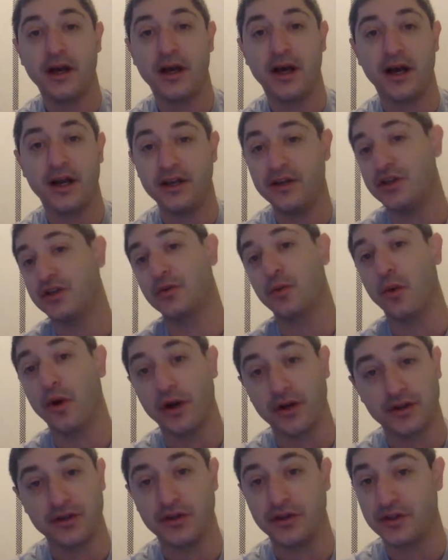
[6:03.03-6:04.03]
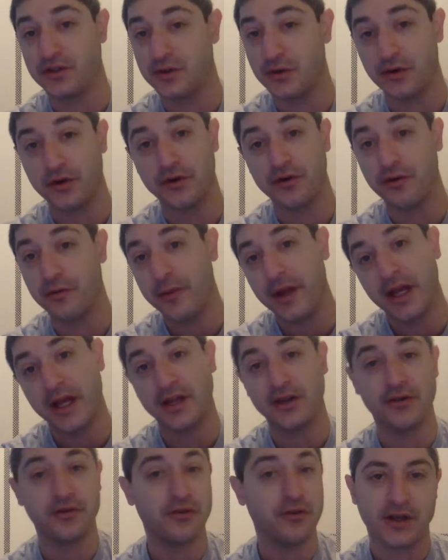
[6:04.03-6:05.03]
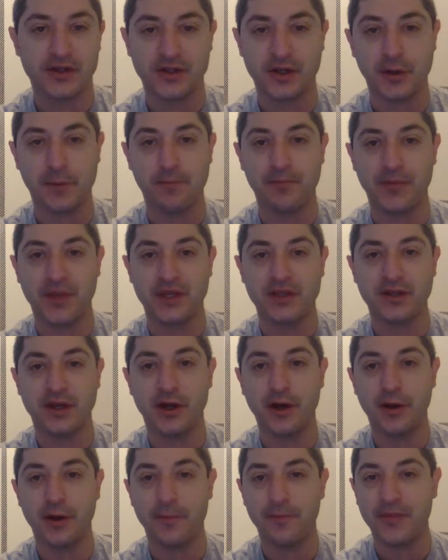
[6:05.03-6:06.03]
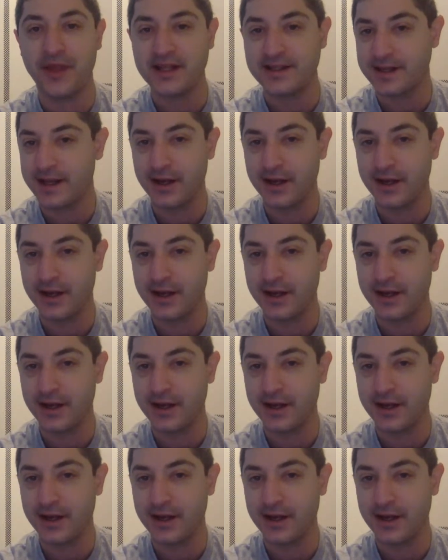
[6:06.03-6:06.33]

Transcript: Uh, it worked. You could store your domain using their dApp browser.